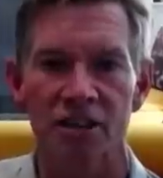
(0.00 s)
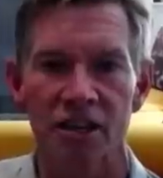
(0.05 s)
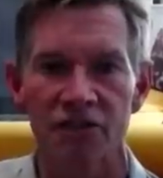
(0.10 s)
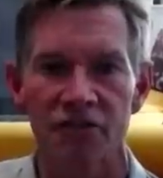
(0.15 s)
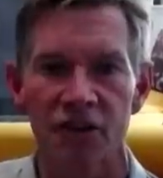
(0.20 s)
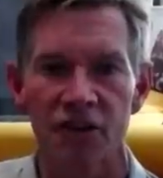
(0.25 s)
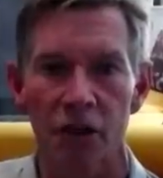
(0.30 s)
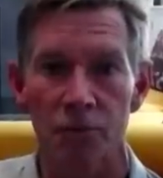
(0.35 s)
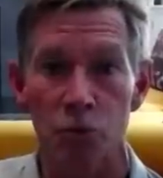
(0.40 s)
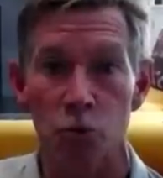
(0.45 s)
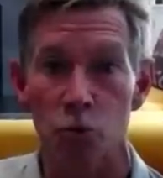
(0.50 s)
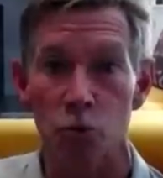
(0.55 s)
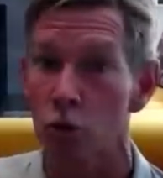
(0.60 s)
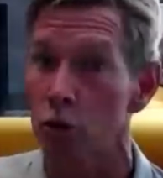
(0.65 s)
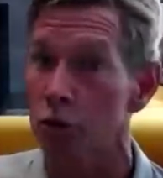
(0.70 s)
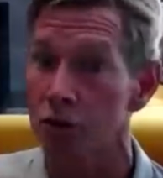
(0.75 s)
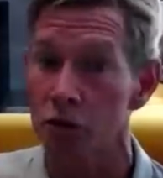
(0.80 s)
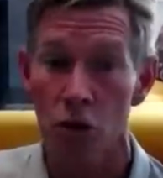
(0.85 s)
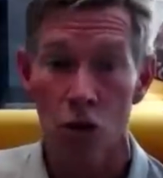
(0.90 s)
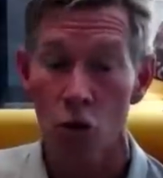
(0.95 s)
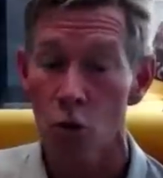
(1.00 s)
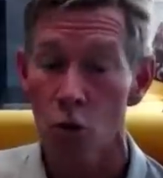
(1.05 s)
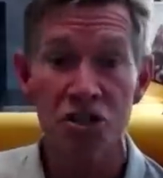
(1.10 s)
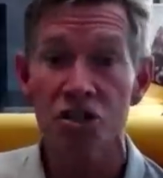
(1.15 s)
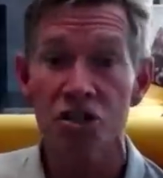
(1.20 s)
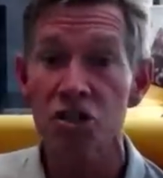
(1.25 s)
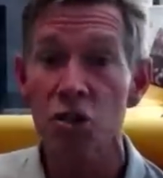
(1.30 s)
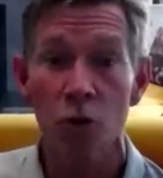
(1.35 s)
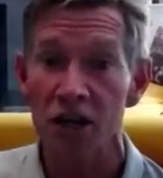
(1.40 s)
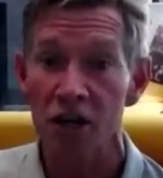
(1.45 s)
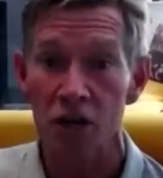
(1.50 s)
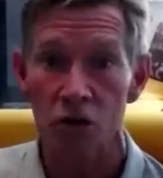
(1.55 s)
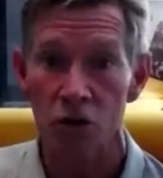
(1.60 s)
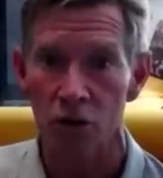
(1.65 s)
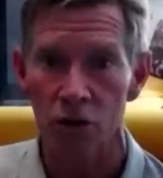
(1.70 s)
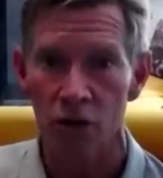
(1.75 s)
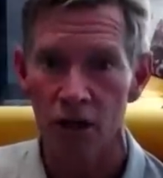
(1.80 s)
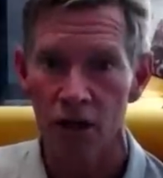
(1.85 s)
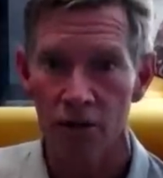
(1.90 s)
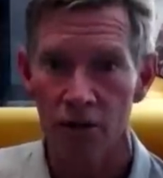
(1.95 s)
in the developed world, which is
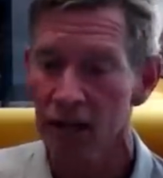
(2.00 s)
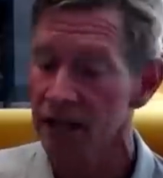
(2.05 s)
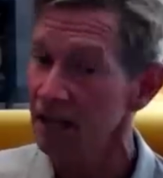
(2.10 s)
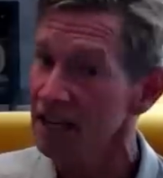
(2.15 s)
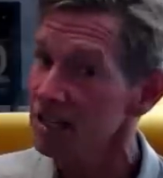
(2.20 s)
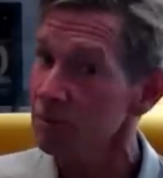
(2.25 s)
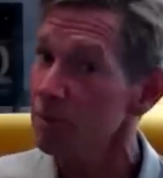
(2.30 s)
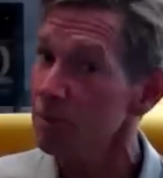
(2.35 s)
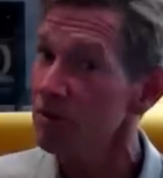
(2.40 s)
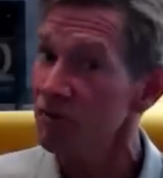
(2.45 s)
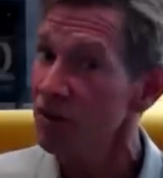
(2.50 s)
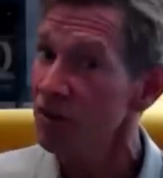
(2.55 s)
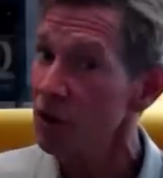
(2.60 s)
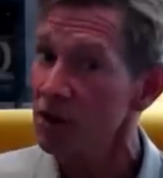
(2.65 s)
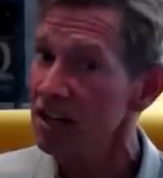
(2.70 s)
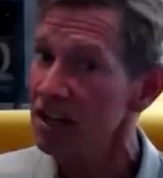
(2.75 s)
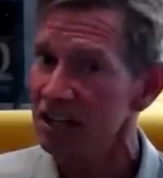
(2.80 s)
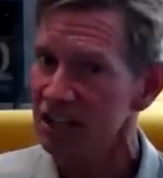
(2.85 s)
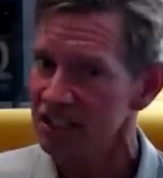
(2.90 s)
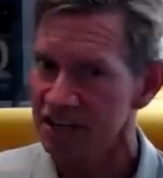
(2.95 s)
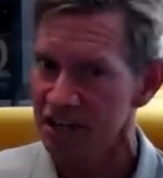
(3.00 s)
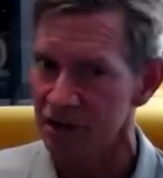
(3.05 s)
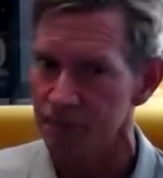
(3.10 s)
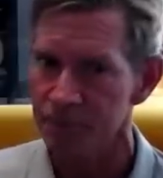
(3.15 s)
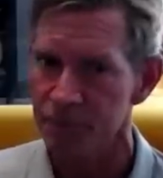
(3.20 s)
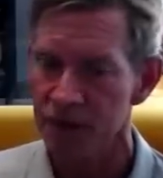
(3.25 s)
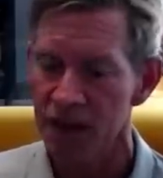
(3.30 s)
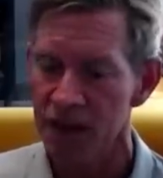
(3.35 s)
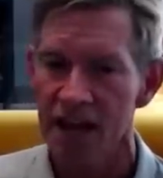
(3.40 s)
critical. Let's be very clear.